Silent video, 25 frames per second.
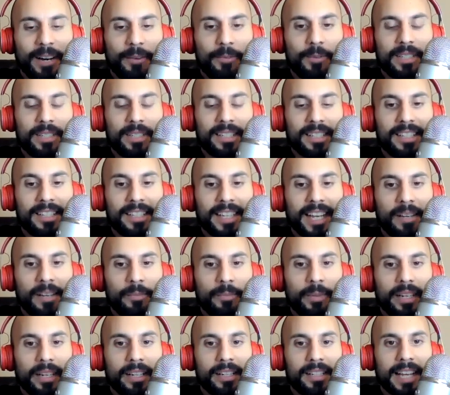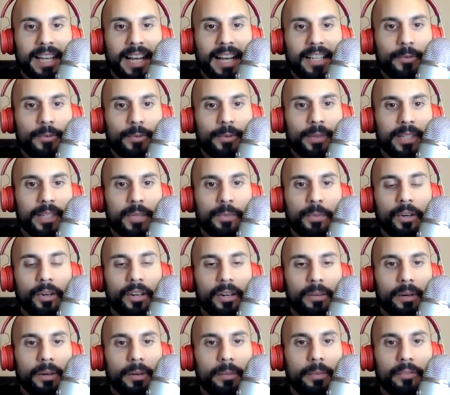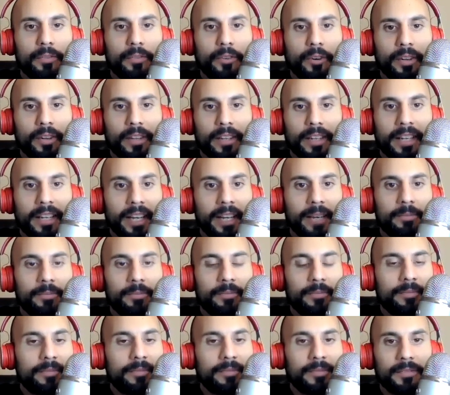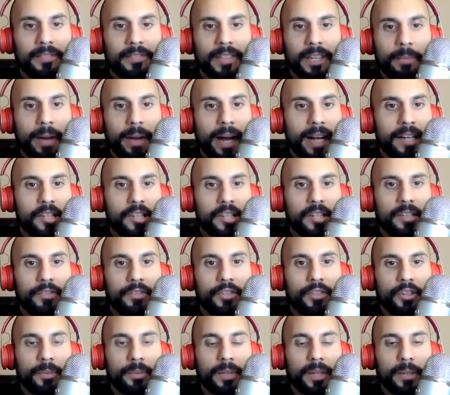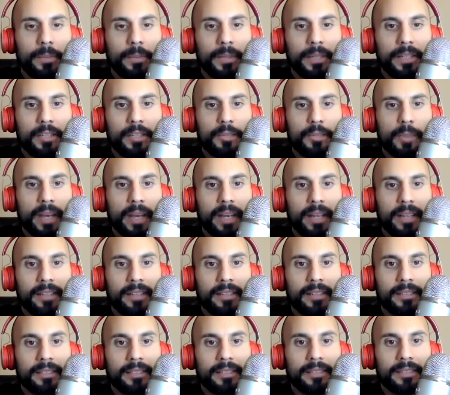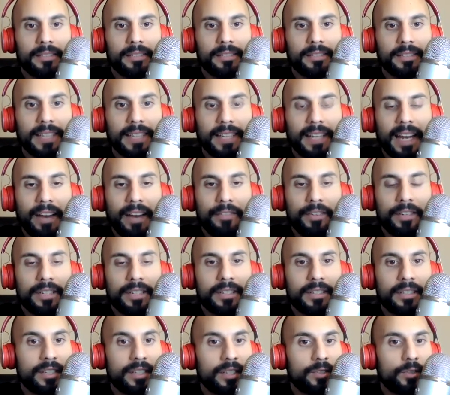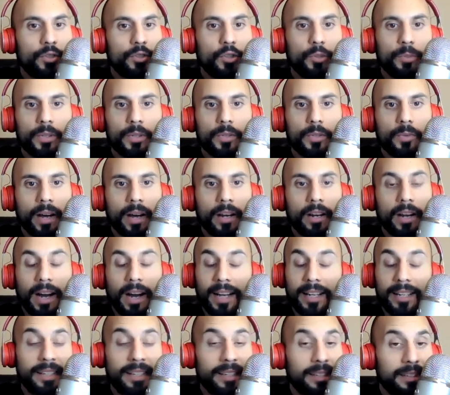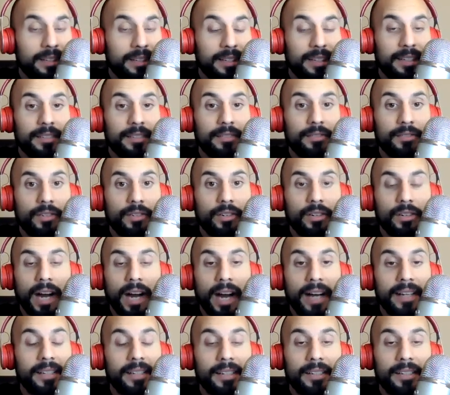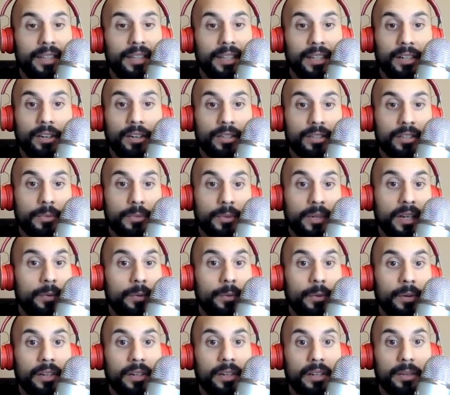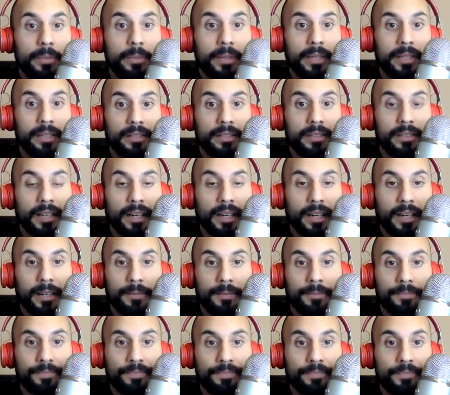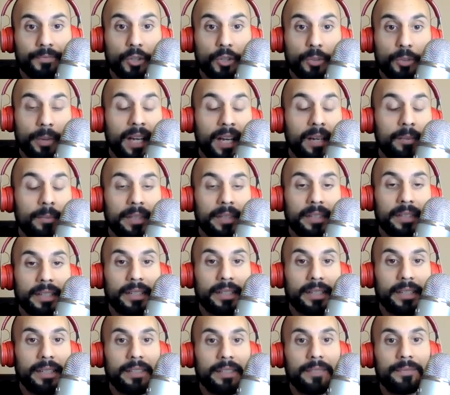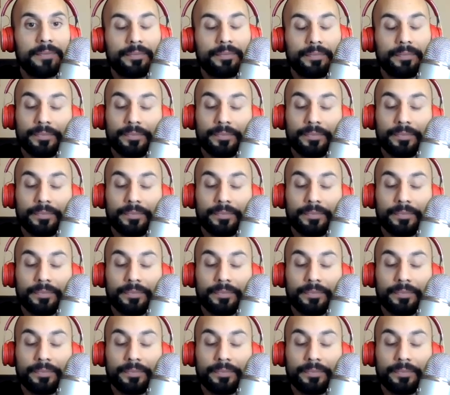That was insane because as we spoke about before the game, imagine if Germany beat Spain, then this group is wide. I didn't think Costa Rica were going to beat Japan, but they did.